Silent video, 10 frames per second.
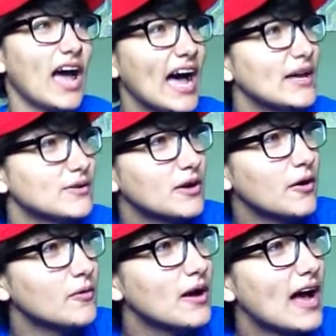I don't
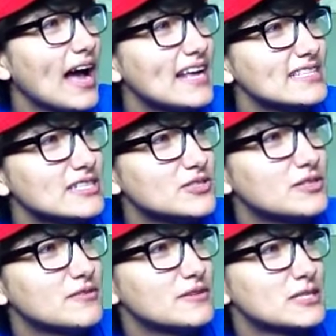know, I guess I
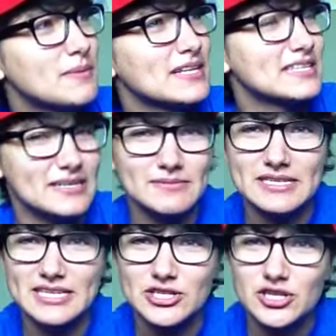shouldn't have expected him to
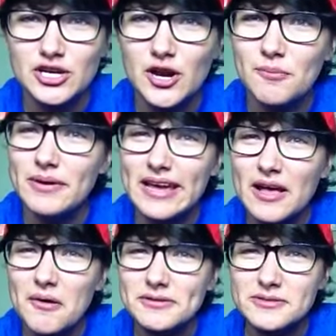ditch her, but
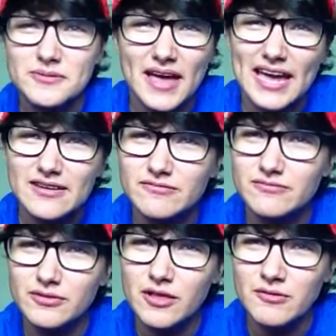I also kind of
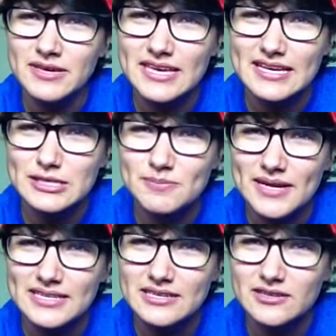low-key
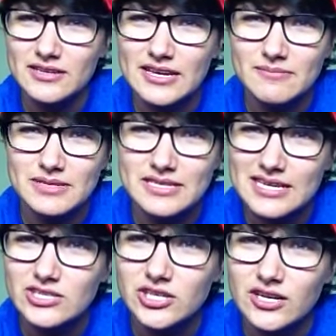expected him to
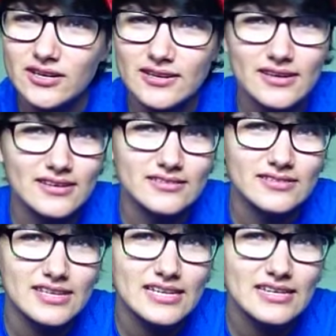ditch her,
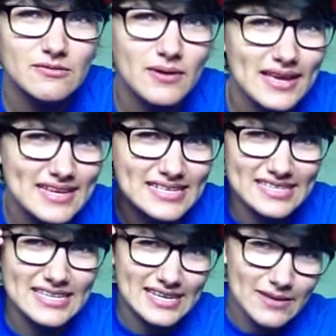and in a way he
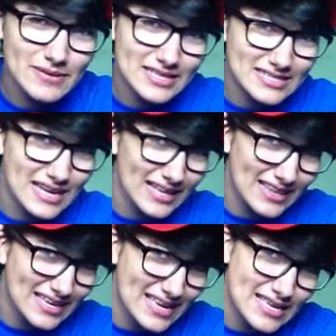did. I mean, it's not
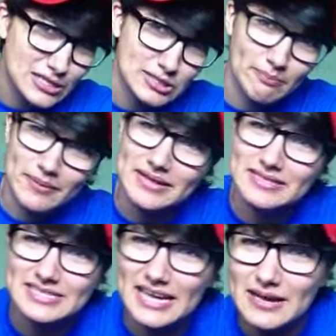like he
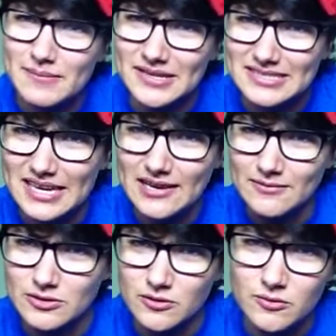spends time outside
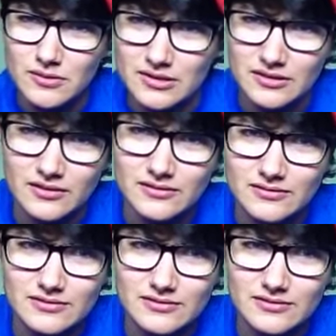of school with her.